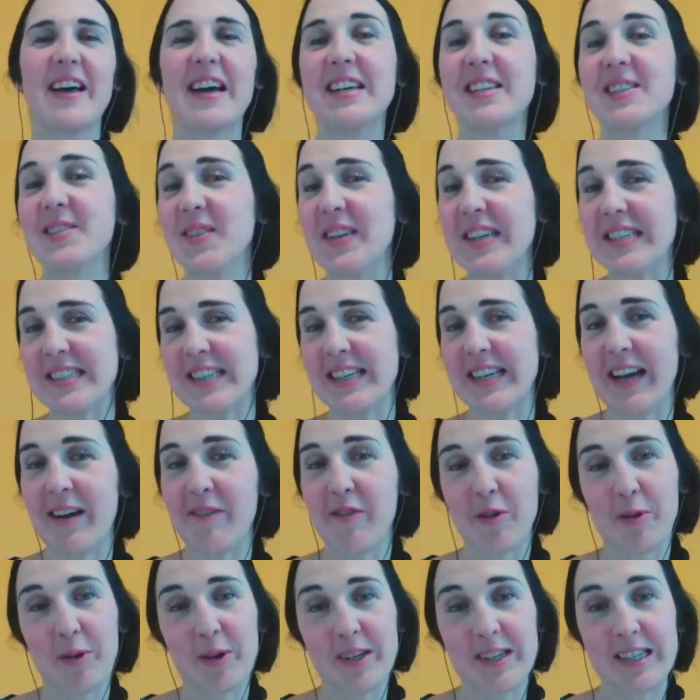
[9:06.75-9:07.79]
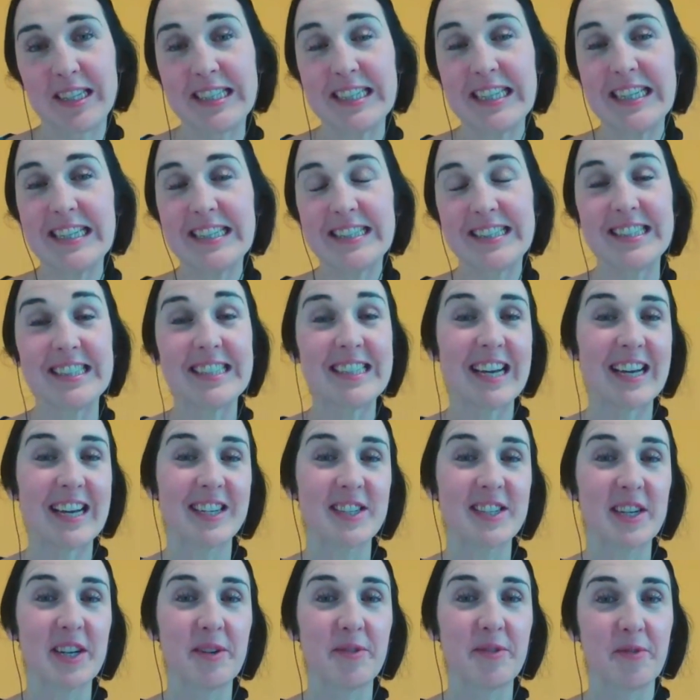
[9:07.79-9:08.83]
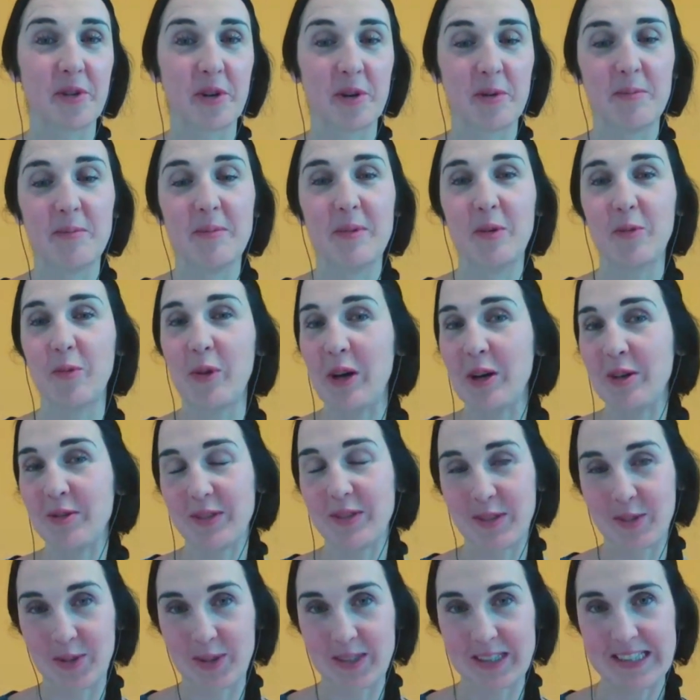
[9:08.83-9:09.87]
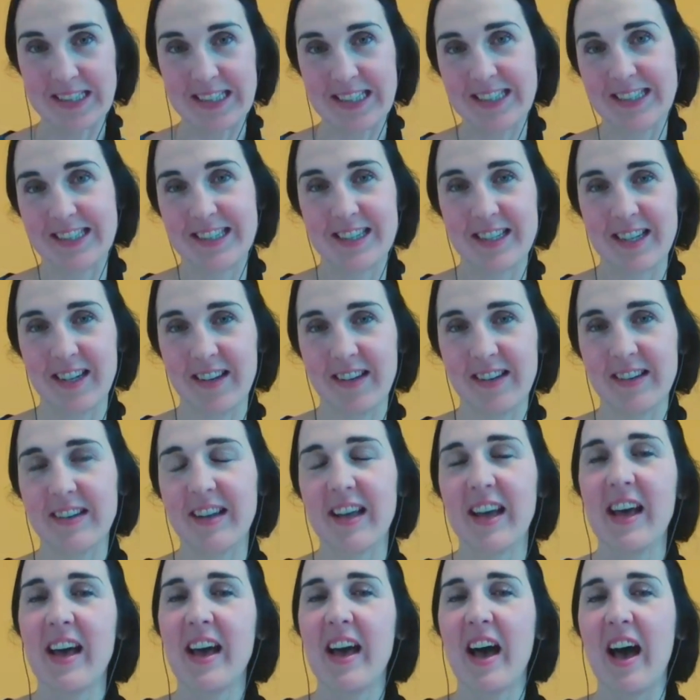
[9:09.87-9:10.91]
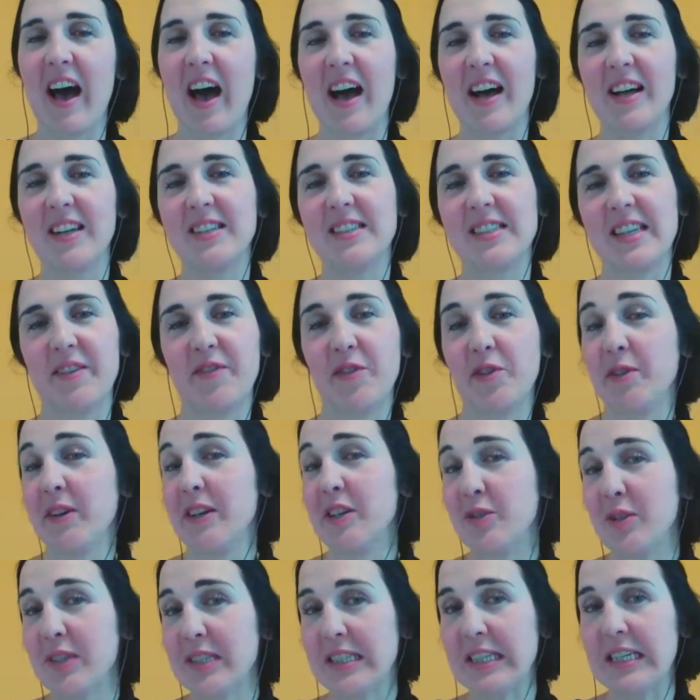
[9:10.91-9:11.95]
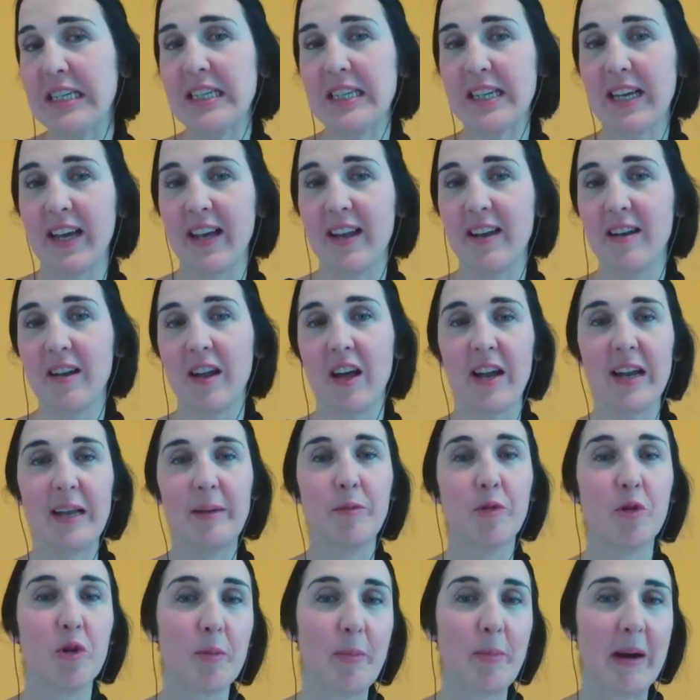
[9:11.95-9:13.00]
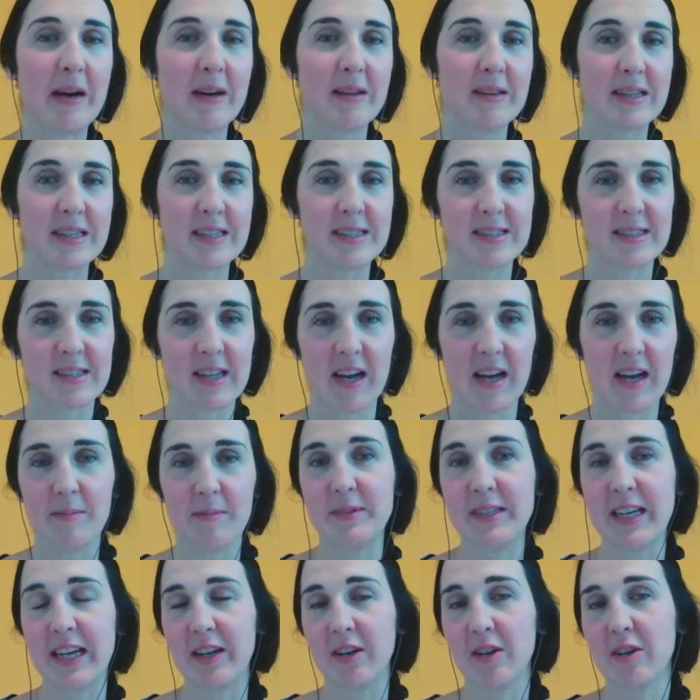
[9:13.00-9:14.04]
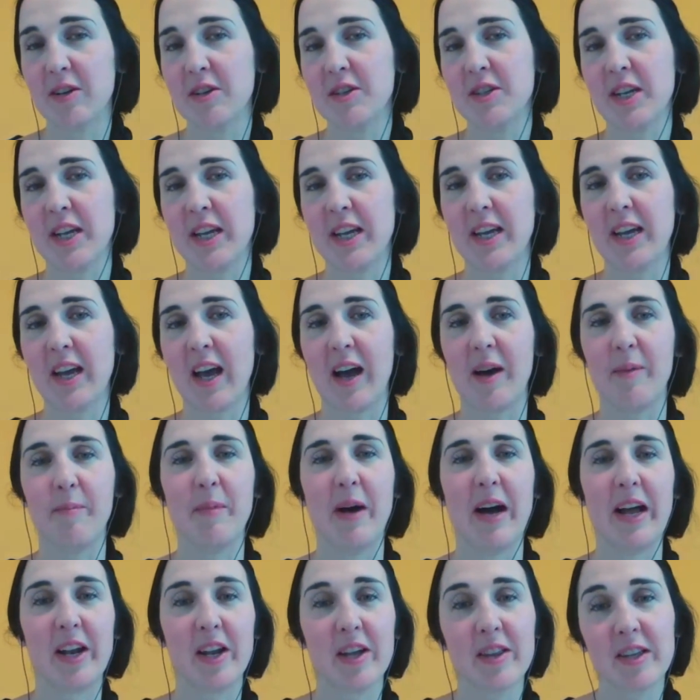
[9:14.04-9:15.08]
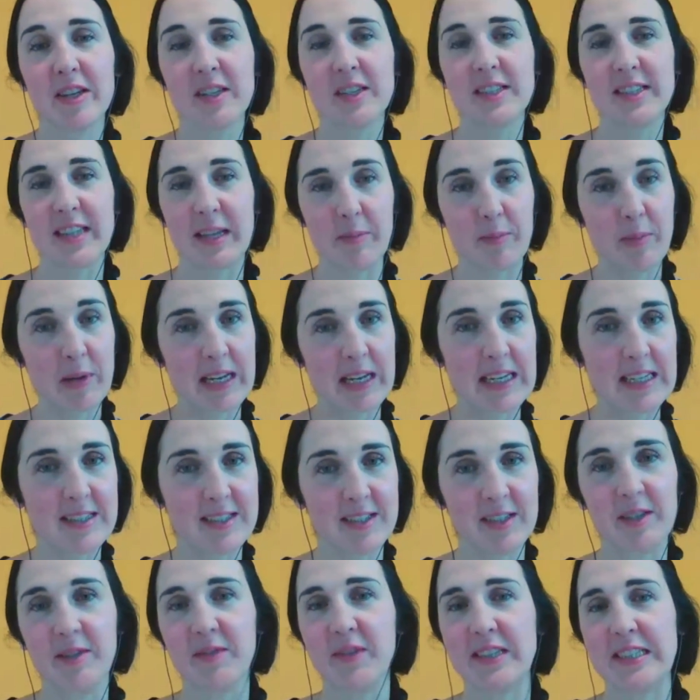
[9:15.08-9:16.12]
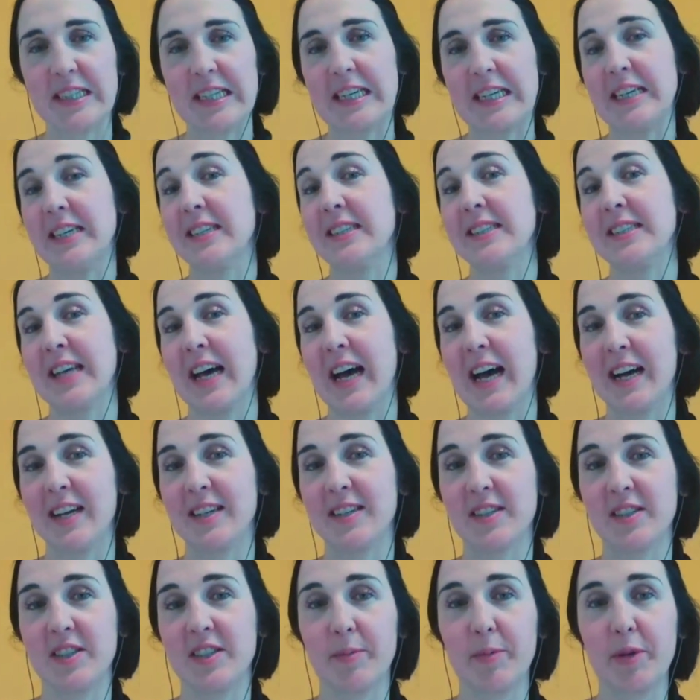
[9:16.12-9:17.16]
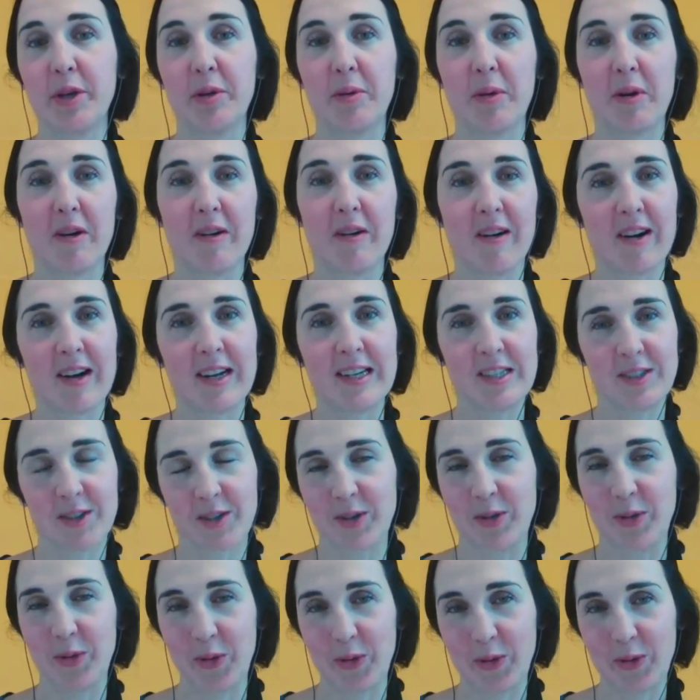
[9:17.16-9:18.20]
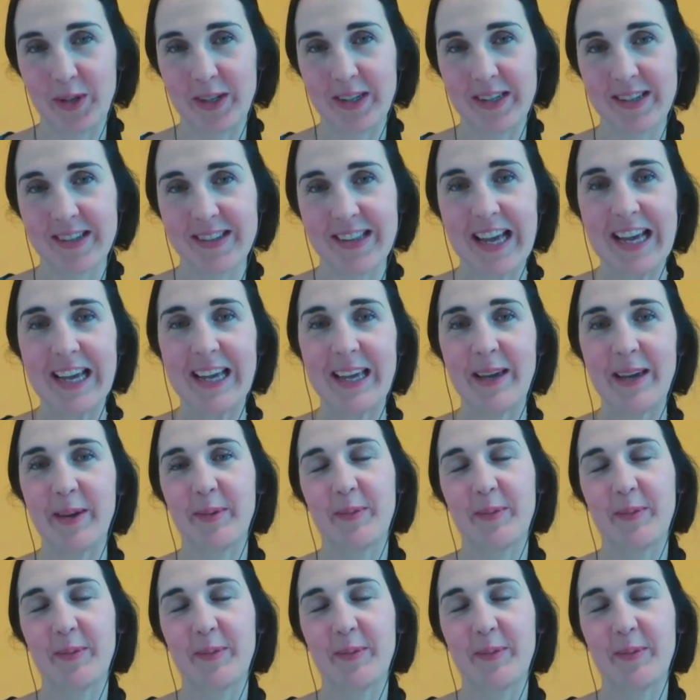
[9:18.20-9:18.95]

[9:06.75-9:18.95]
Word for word: Thanks for listening, everyone. This is Natasha from World Resources Institute. And if you're interested in learning more about this um, technology um, and others, then please do visit us at wri.org. Thank